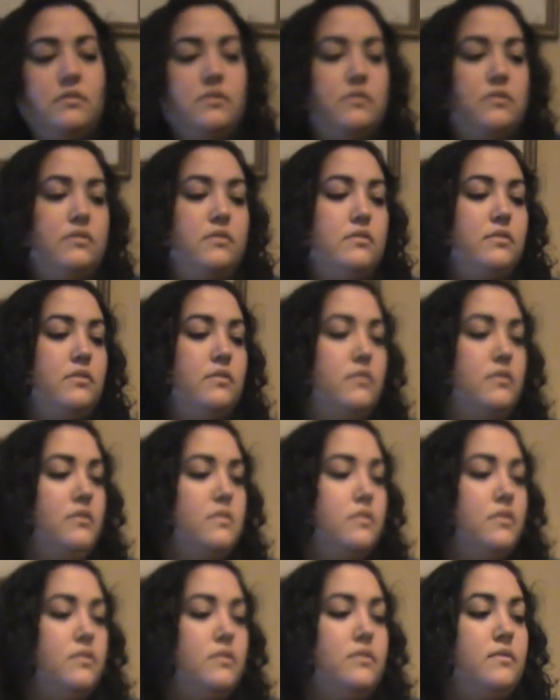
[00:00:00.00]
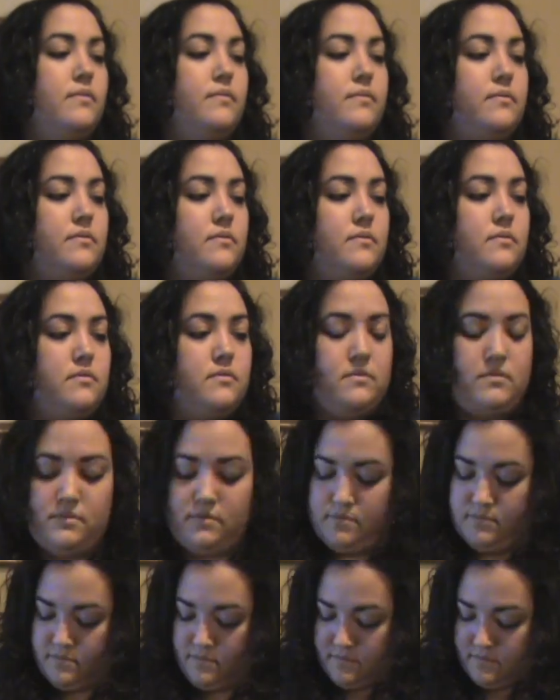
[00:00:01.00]

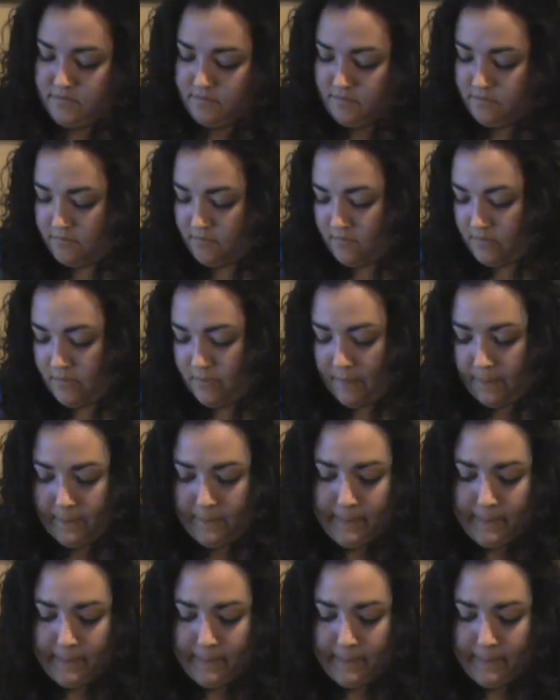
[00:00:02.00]
[no speech]